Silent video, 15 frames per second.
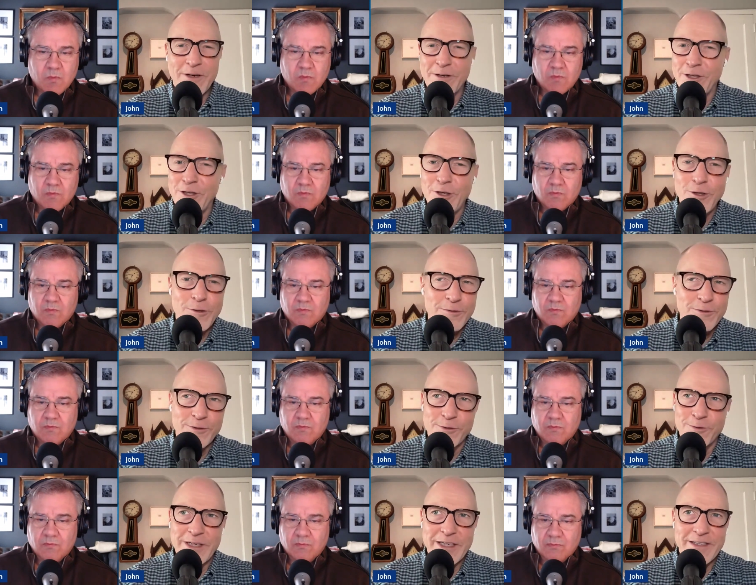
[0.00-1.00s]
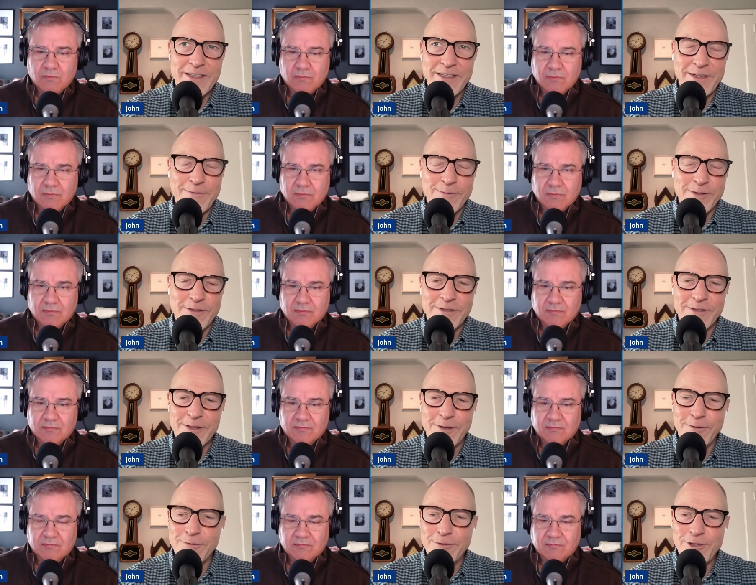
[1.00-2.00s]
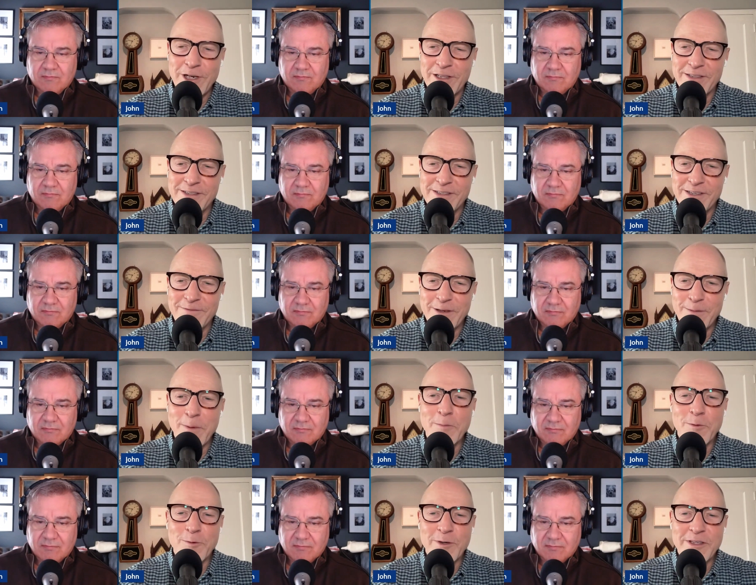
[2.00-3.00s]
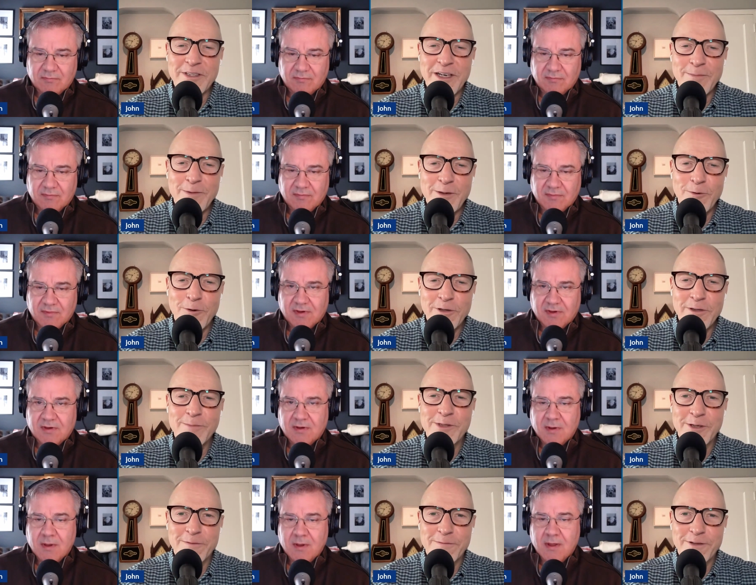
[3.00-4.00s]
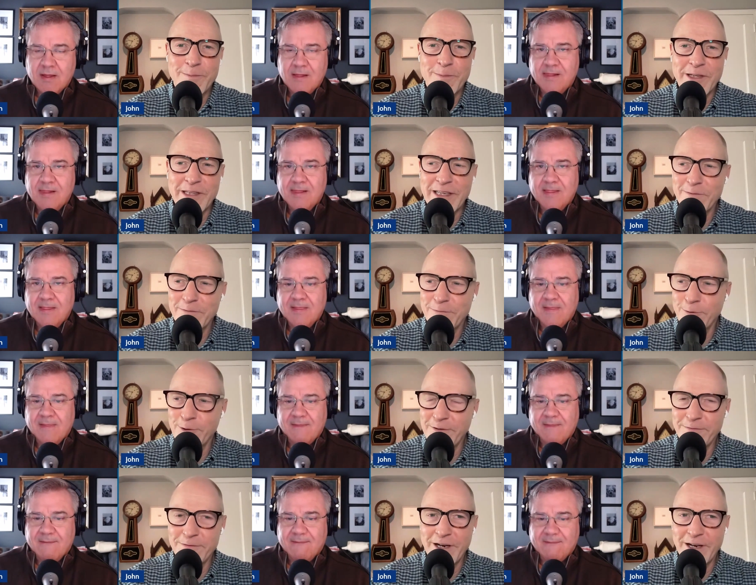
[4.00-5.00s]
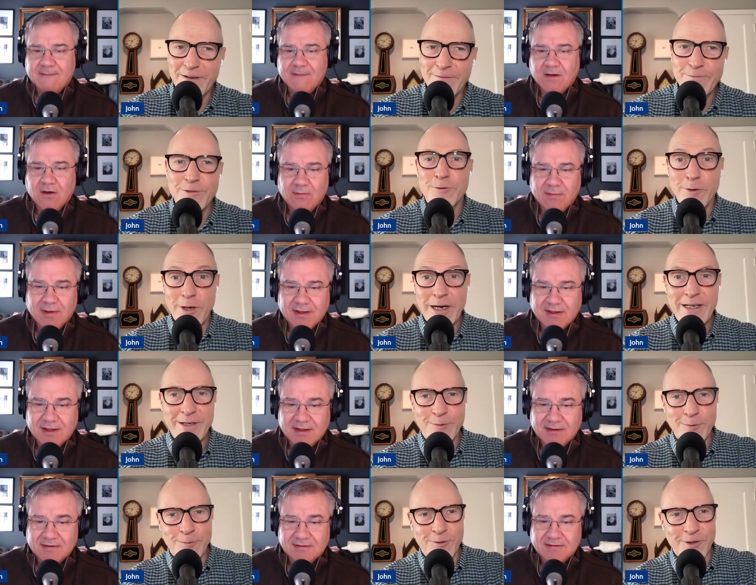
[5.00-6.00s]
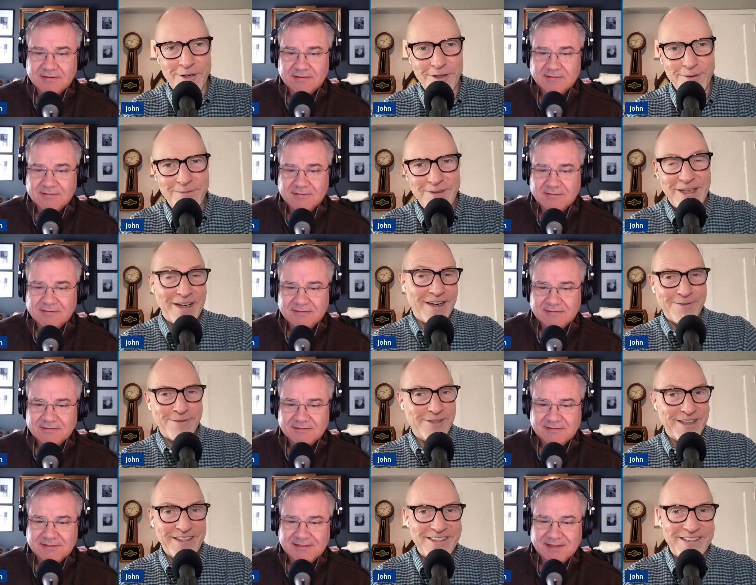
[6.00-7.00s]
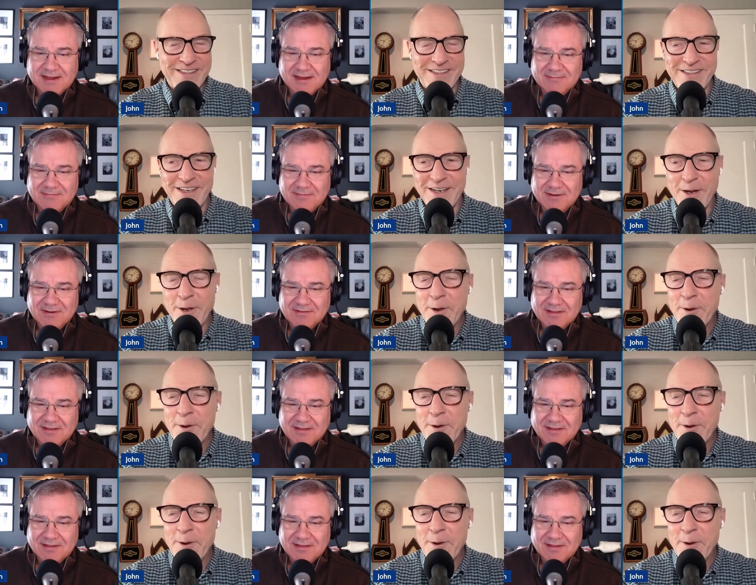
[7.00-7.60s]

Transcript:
Speaker 1: a huge streak that he was so jealous of. I remember one time he woke himself up at eleven forty-five to oh try God. to get the word. Yeah, I was like, Stop. this is insane. Were you